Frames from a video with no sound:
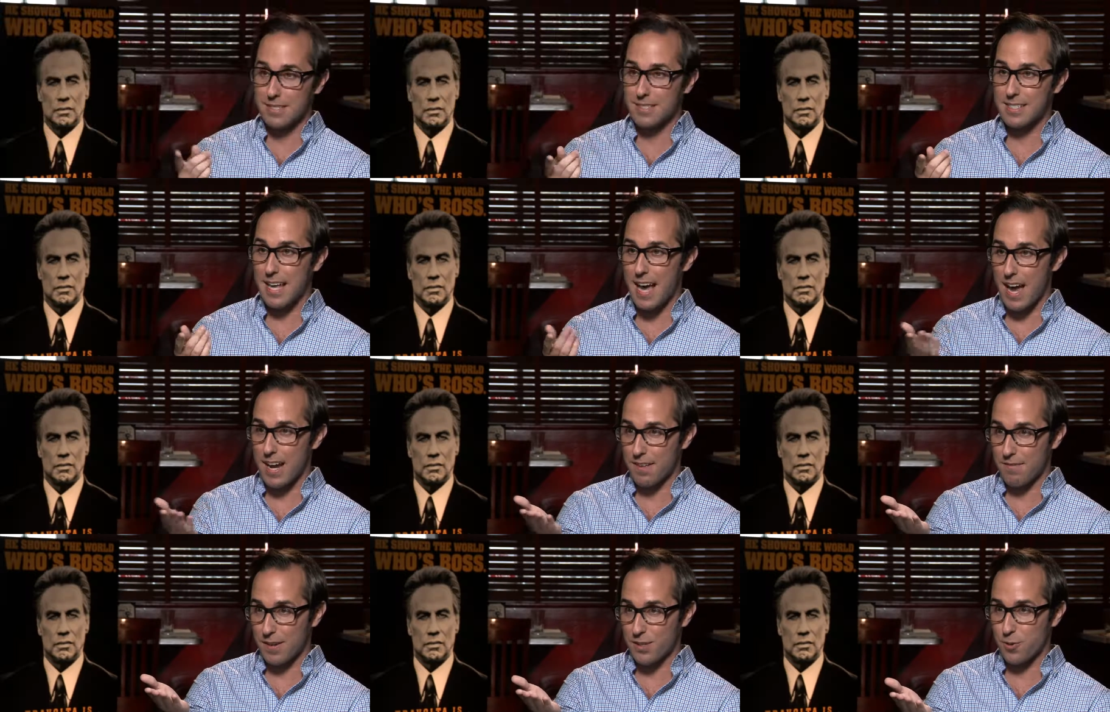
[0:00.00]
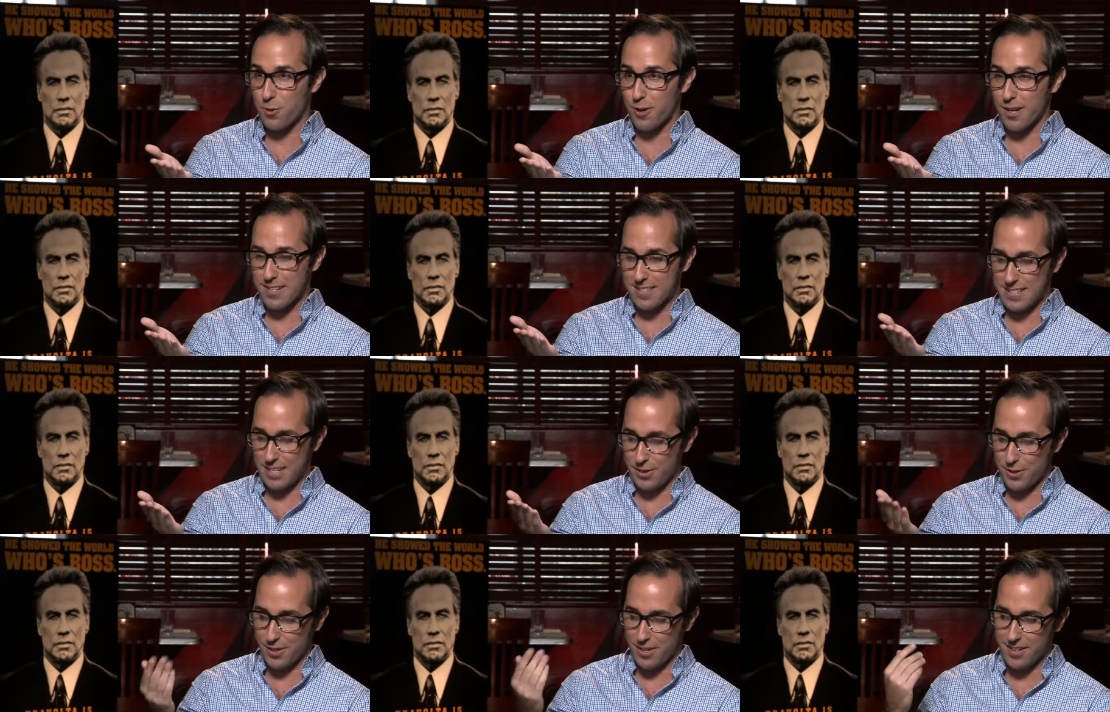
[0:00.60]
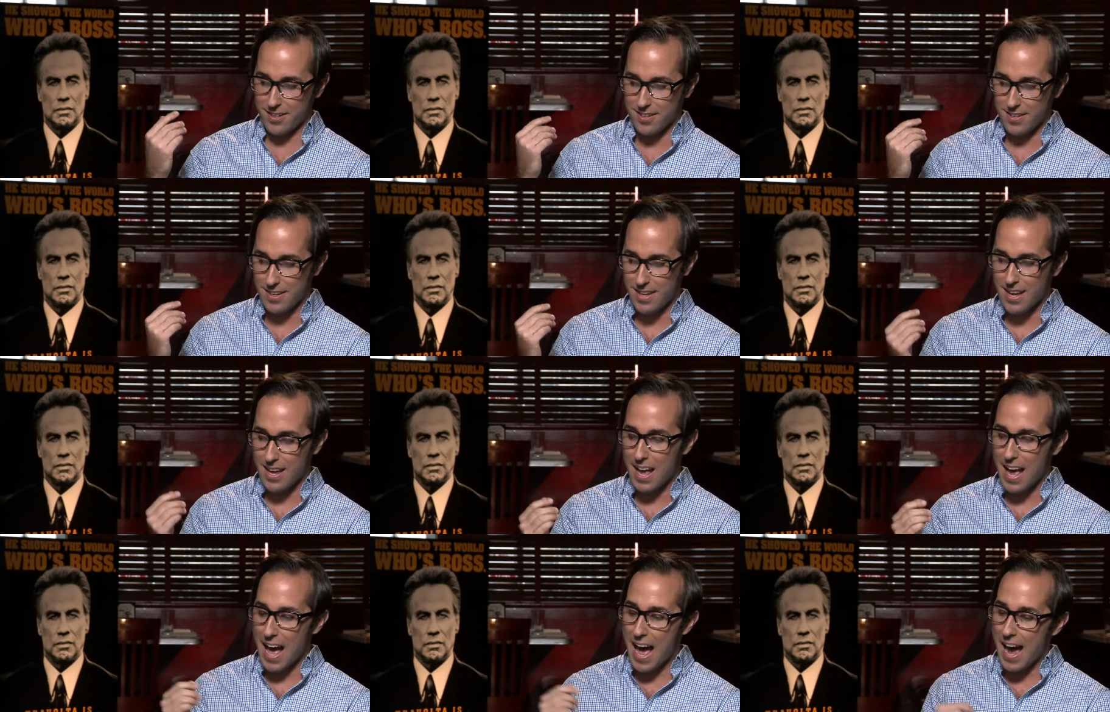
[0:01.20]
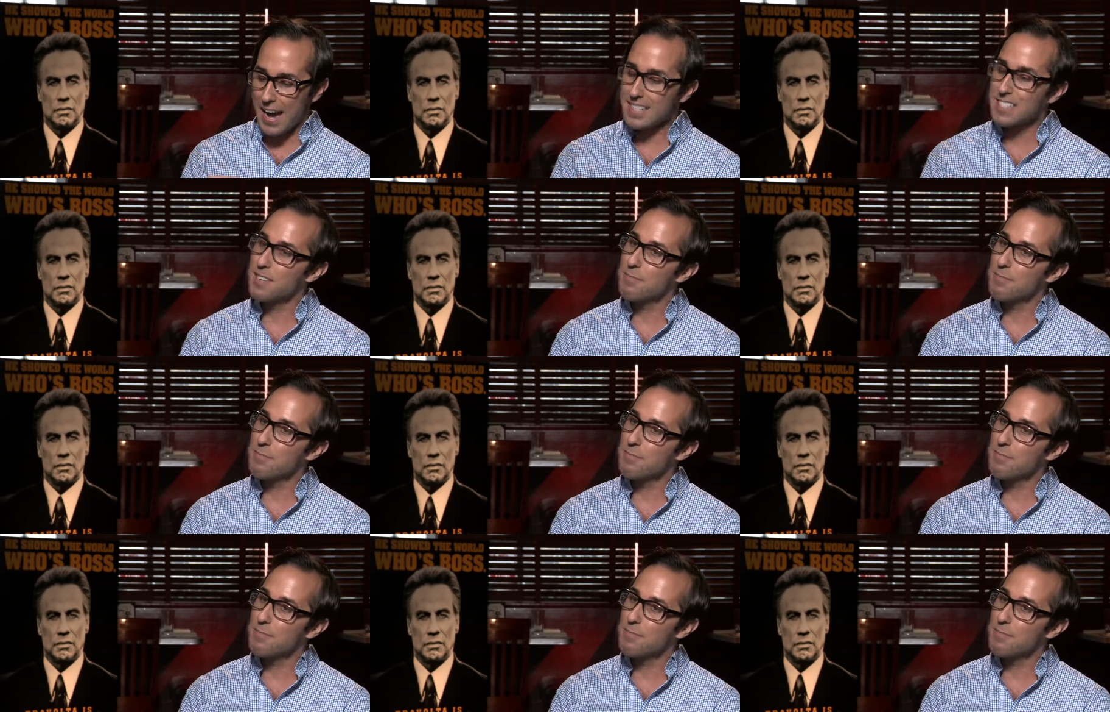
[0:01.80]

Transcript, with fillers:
Speaker 1: Mrs. Gotti, Victoria Sr., Hi